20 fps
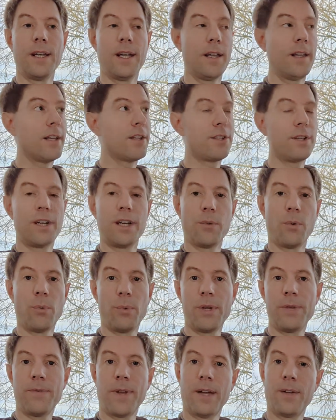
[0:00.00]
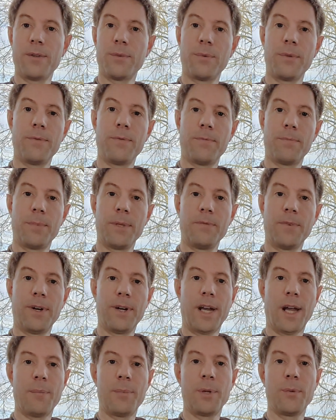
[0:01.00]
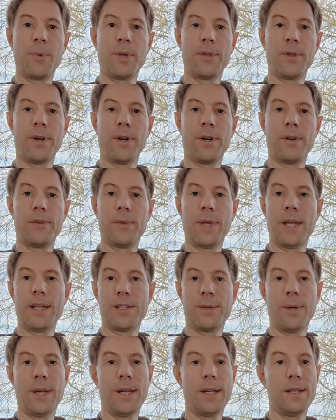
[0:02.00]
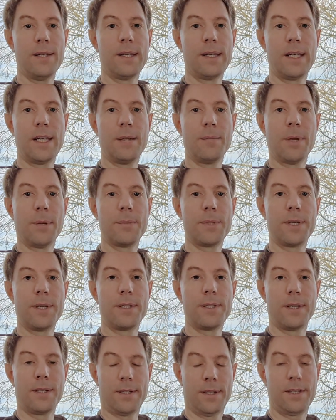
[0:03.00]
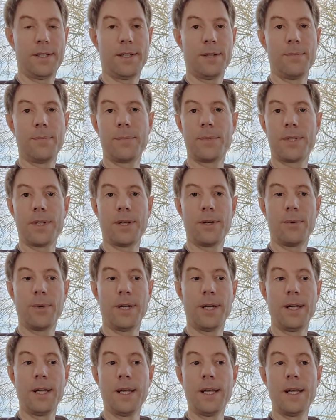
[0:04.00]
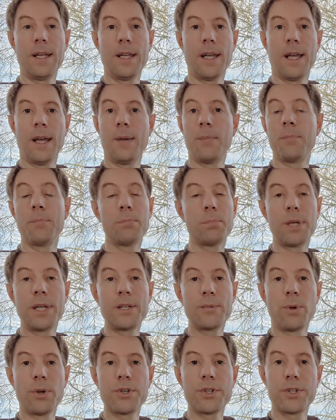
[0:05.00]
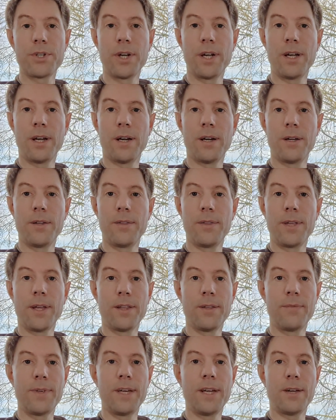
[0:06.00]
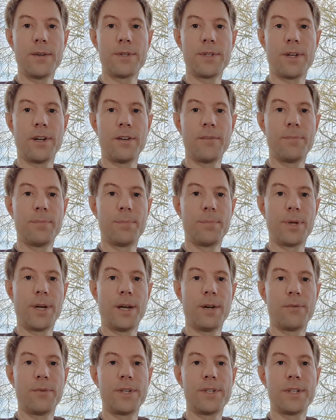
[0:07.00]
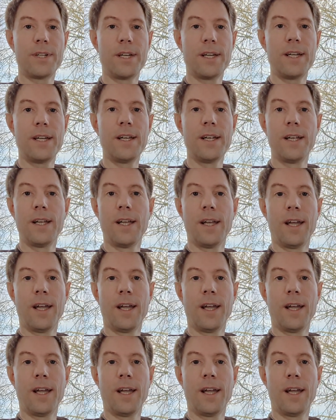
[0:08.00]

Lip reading: That's certainly what we found. We've been very happy with our air-to-air heat pump system. So please watch the other videos that I put out recently